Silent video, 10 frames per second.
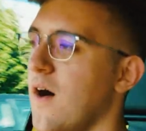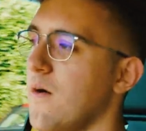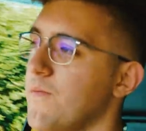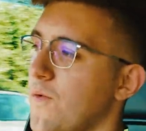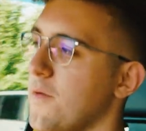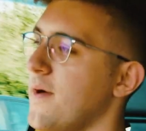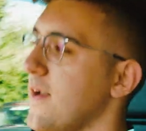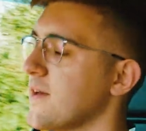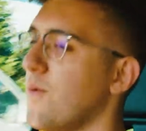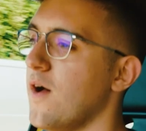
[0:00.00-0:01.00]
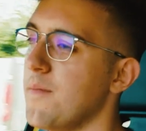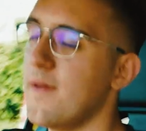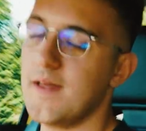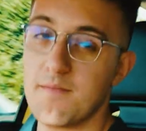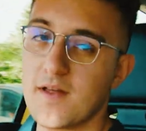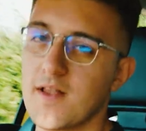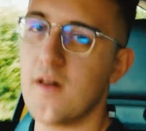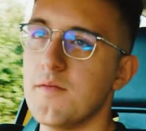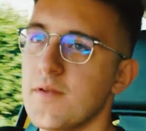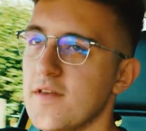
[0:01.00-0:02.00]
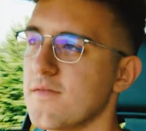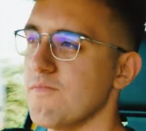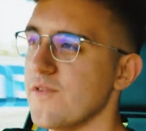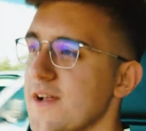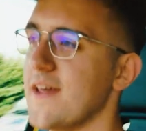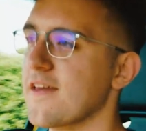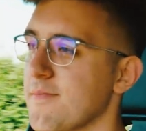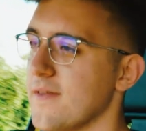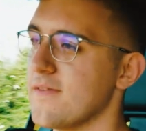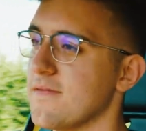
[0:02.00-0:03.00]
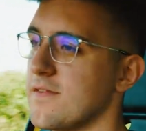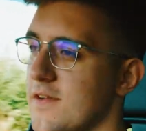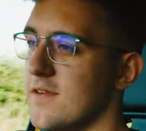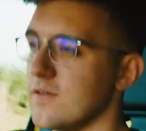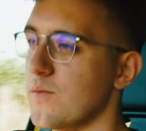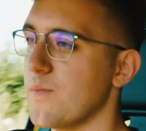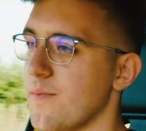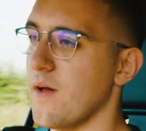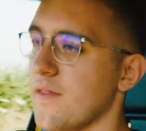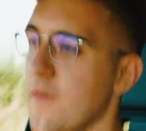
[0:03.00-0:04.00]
I've thought about it quite a bit in my Clio, but it's really expensive to do. But